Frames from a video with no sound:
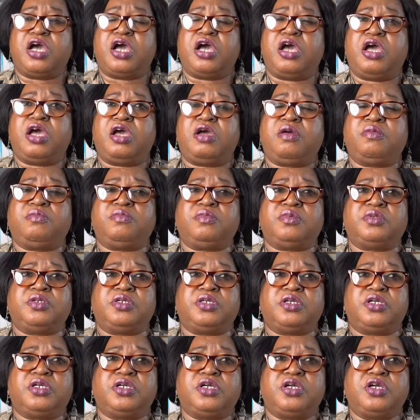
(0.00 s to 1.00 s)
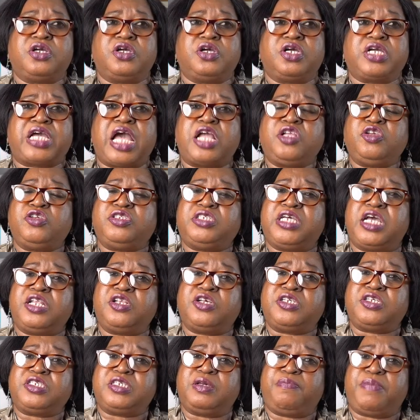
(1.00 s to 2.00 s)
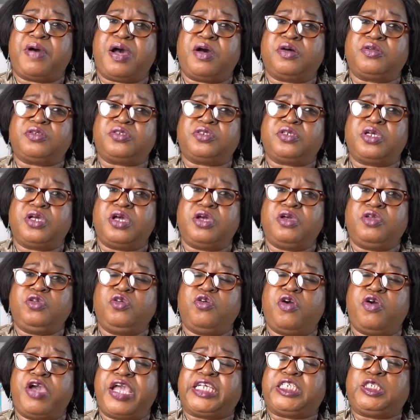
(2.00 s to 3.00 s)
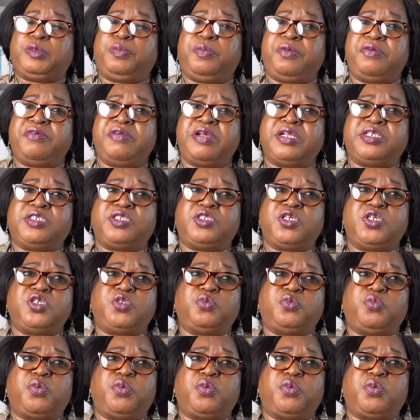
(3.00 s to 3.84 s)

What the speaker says: can you tell us about your experiences